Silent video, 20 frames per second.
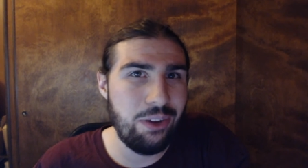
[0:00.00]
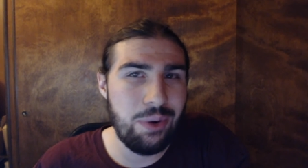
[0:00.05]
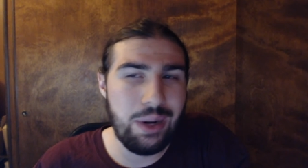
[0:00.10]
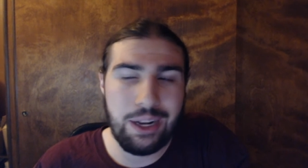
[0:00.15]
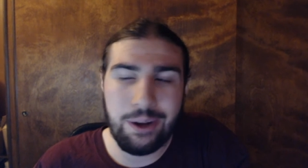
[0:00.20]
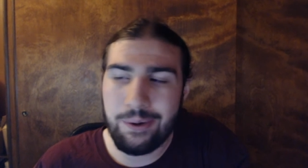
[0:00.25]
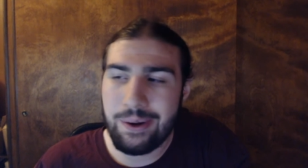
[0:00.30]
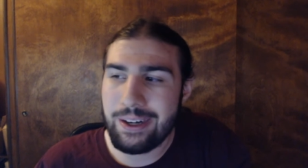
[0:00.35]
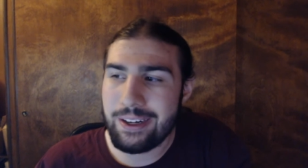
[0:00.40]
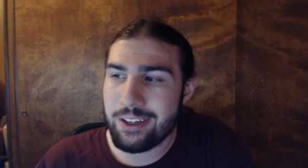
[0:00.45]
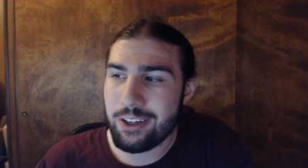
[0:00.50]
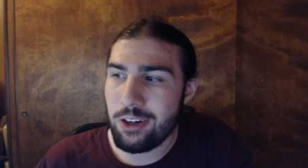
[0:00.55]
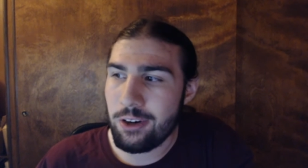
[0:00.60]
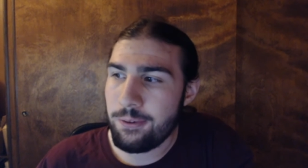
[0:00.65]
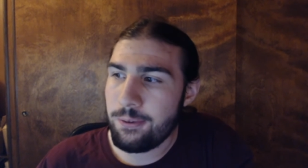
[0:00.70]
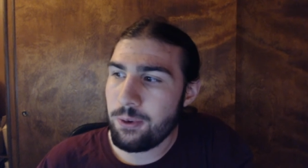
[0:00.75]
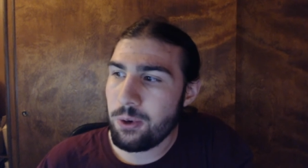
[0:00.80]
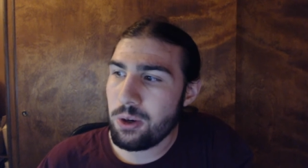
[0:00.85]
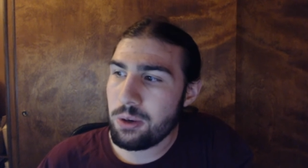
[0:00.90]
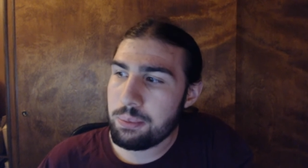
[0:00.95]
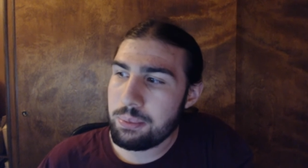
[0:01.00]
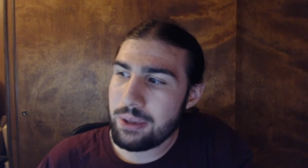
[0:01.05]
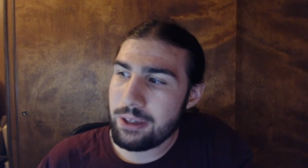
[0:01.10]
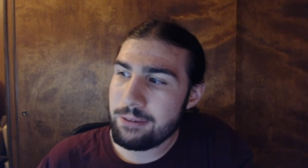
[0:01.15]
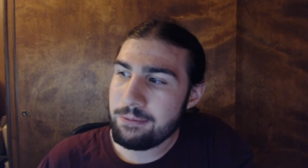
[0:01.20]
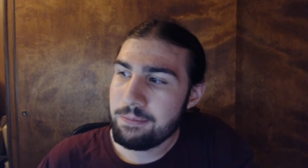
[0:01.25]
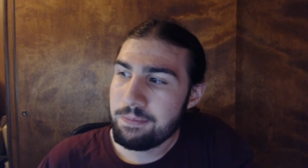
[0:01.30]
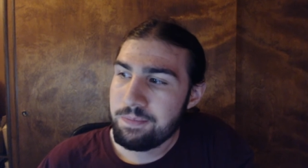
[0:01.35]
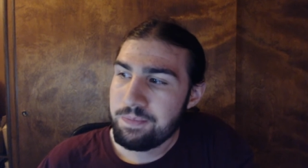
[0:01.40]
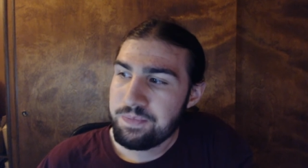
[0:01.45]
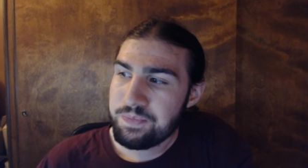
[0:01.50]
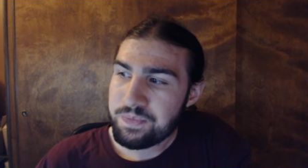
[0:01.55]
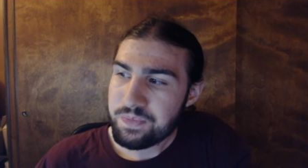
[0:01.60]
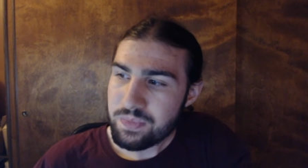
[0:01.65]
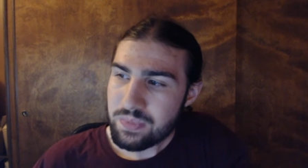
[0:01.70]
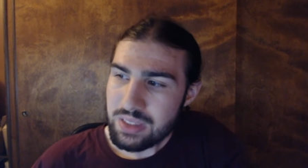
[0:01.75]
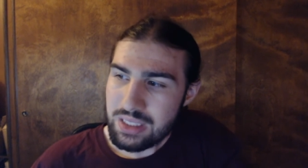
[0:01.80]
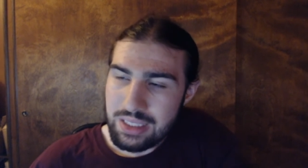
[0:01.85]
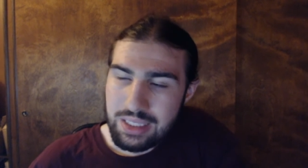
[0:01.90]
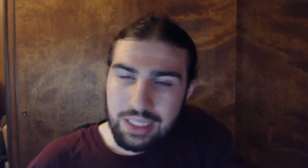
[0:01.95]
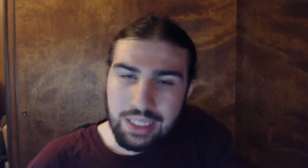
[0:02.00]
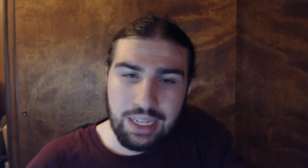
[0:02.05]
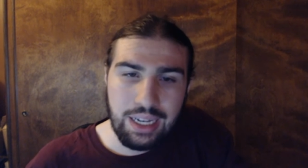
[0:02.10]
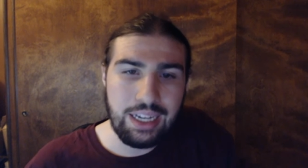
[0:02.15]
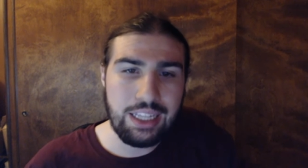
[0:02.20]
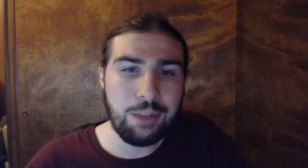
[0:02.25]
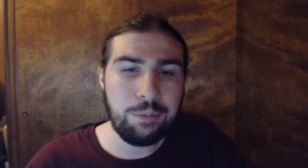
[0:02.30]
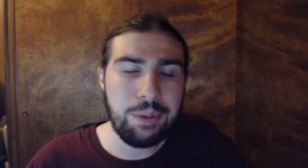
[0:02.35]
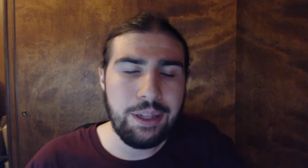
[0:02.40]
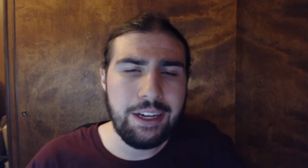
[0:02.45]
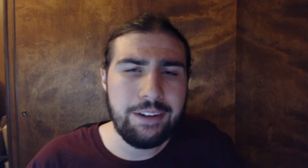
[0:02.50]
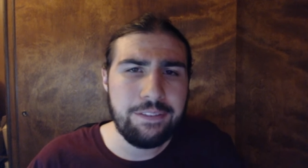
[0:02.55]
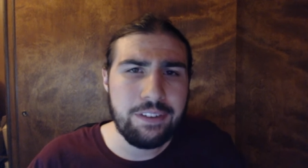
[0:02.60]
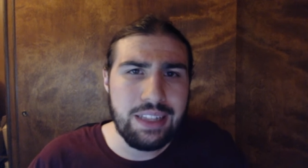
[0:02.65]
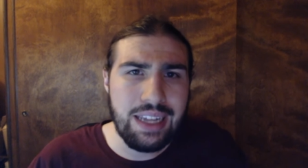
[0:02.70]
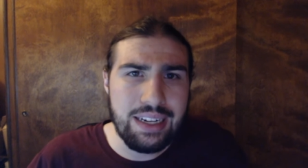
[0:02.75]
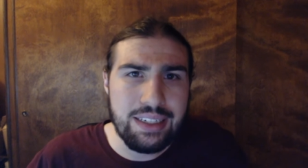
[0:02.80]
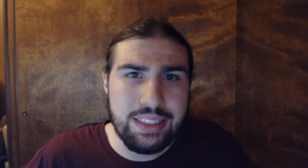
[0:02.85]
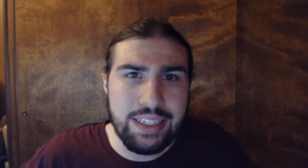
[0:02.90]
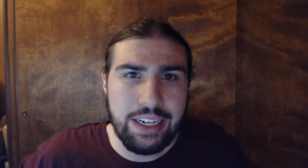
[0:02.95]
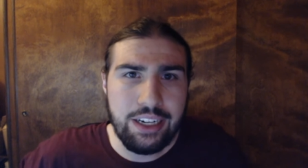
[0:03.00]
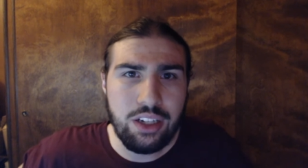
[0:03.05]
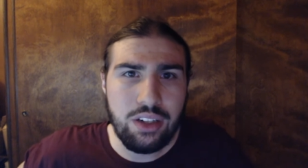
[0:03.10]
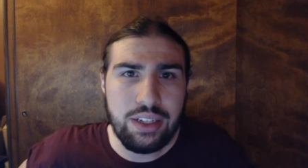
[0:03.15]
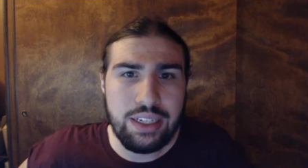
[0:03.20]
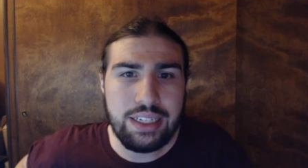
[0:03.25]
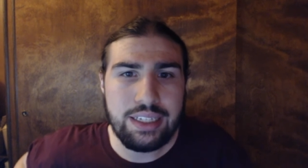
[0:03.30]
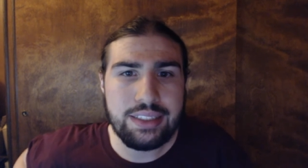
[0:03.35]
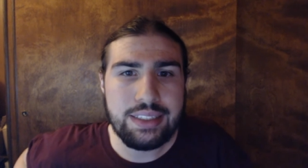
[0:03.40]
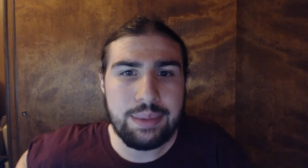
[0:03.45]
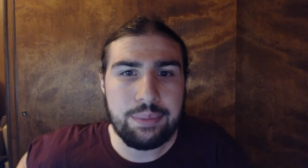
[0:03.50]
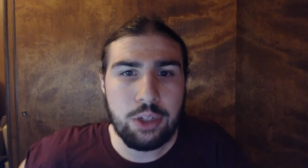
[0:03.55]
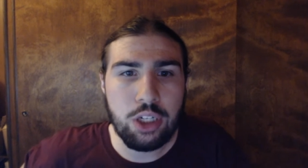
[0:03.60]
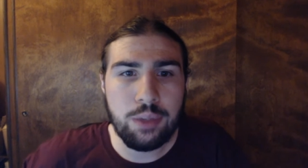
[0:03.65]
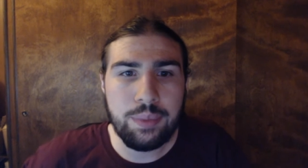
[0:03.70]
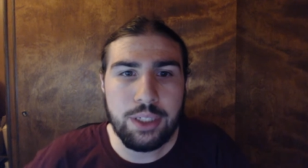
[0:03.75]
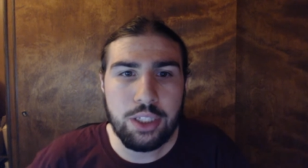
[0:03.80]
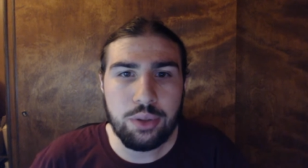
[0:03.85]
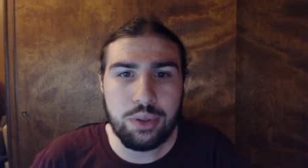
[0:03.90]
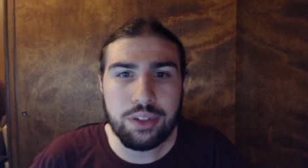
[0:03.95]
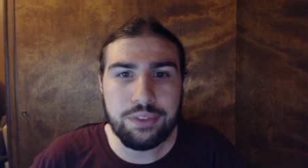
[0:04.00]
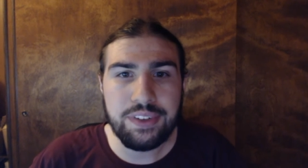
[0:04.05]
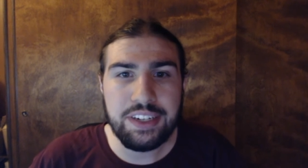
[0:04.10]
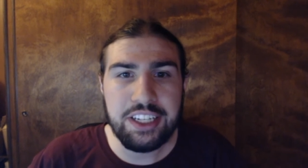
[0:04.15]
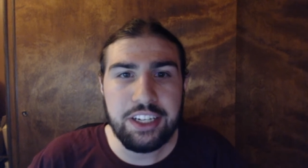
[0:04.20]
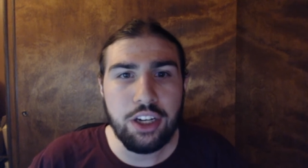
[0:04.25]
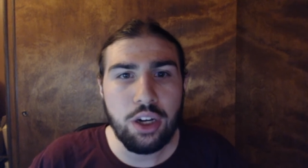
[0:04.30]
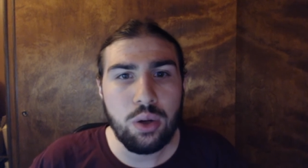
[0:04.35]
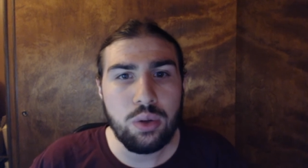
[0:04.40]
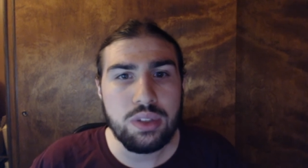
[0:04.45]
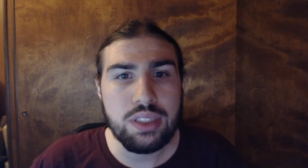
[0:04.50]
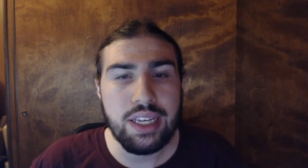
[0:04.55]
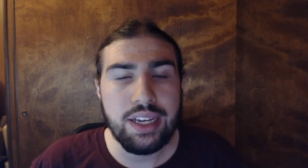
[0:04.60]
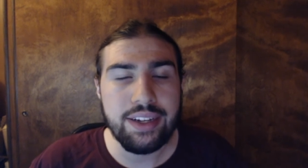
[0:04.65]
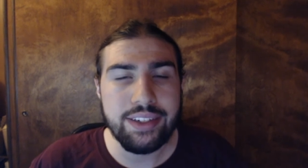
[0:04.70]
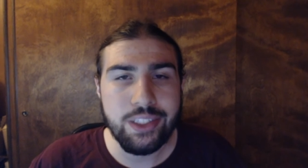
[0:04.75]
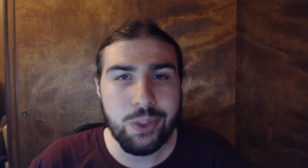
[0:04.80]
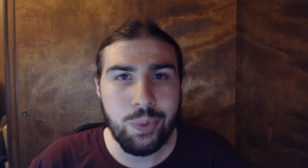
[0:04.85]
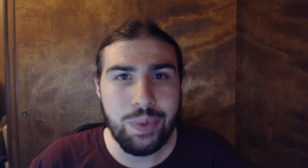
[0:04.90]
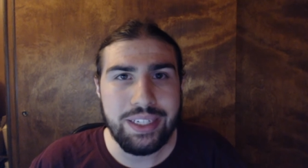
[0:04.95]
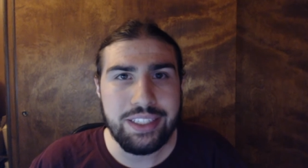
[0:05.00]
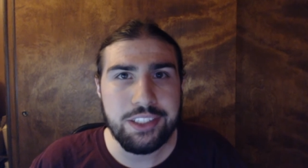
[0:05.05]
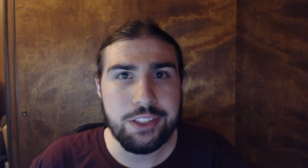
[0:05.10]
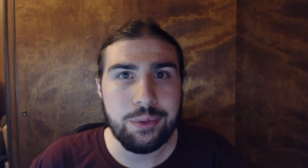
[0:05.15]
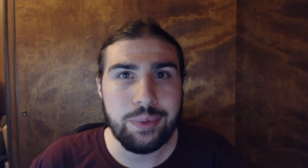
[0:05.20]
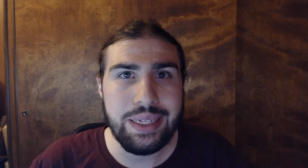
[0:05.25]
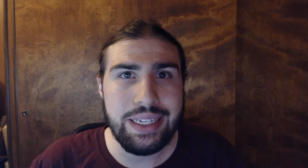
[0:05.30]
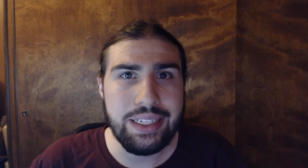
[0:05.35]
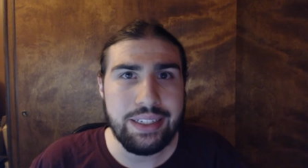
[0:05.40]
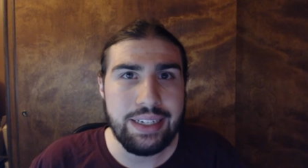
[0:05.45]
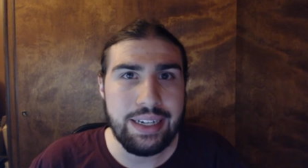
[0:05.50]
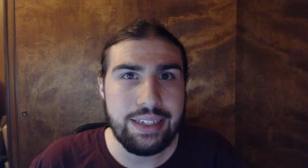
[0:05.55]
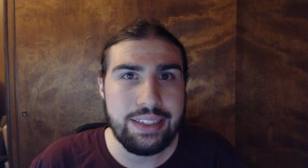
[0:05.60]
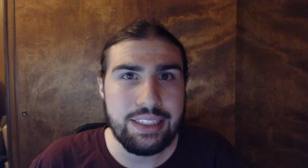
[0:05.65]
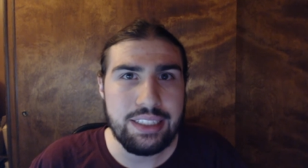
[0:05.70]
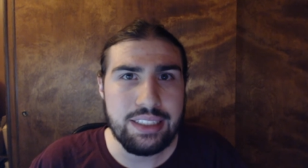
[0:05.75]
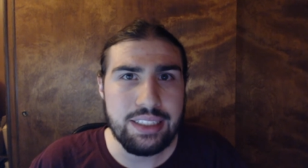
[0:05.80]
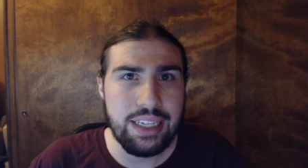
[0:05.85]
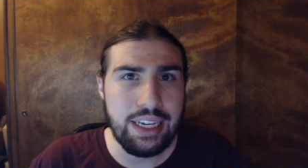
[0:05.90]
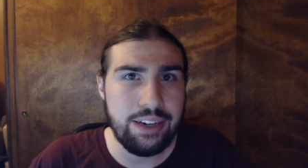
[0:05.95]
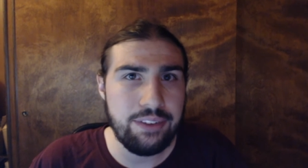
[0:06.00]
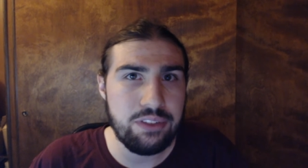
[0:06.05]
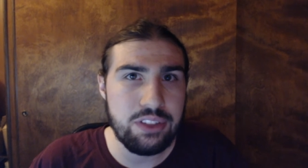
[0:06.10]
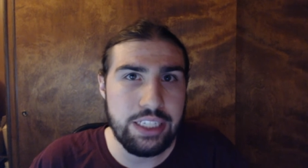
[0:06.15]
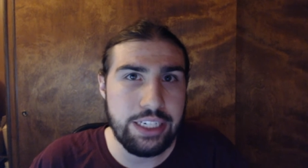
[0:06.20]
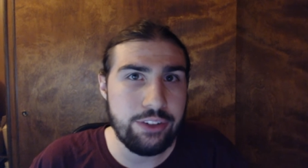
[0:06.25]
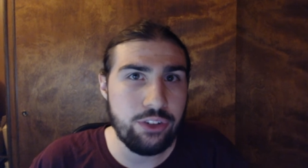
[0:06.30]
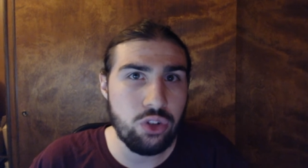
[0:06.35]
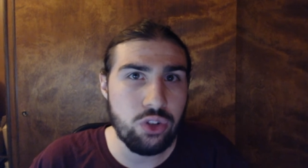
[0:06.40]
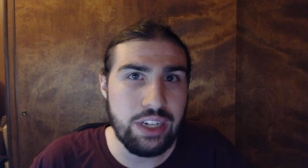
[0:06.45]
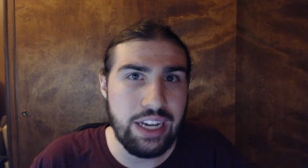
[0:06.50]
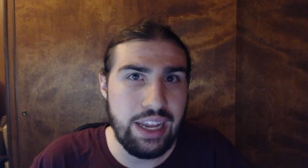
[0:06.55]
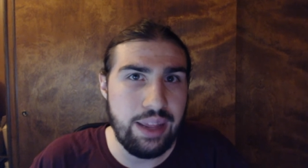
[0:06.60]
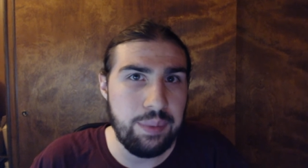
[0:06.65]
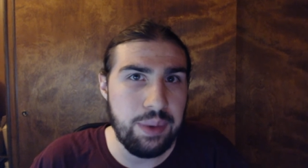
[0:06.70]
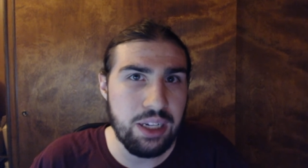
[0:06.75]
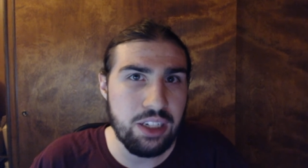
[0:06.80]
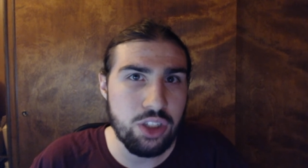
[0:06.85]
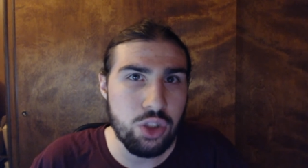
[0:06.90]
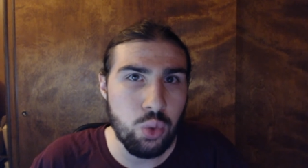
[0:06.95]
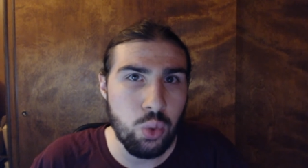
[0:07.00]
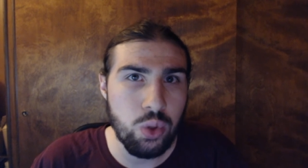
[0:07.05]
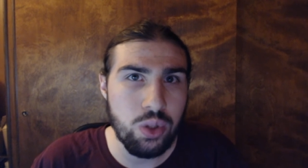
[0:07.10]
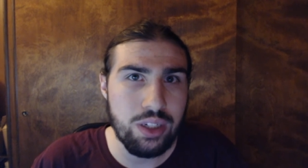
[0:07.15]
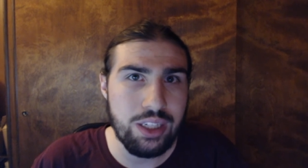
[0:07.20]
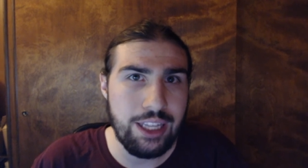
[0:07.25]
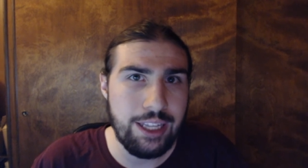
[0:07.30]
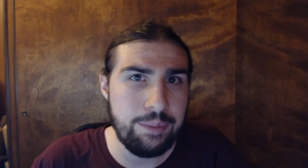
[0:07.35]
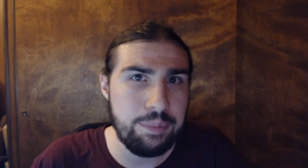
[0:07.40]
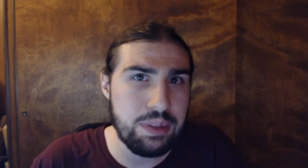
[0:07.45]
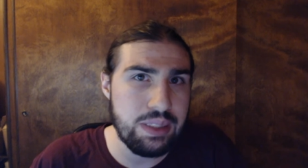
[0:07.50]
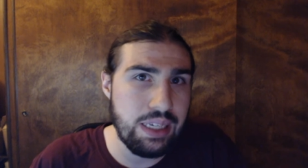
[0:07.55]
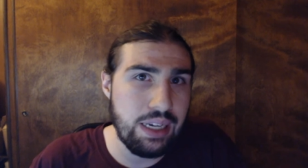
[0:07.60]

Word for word: what I want to go for. But uh, the plan for that channel is I'm going to be doing videos uh, twice a week and just kind of general gaming, shorter clips.